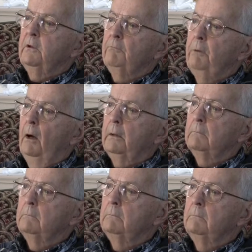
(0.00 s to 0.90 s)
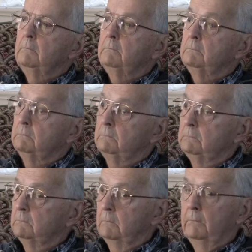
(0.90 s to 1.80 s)
his left pocket.
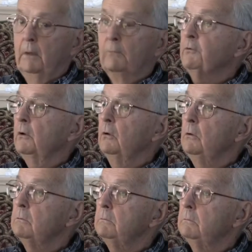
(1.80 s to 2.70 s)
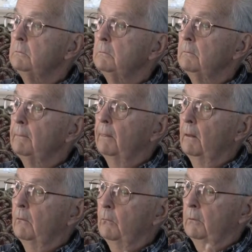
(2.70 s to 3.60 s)
That was a clue. Mm
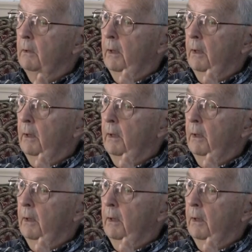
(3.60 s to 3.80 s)
-hmm. we,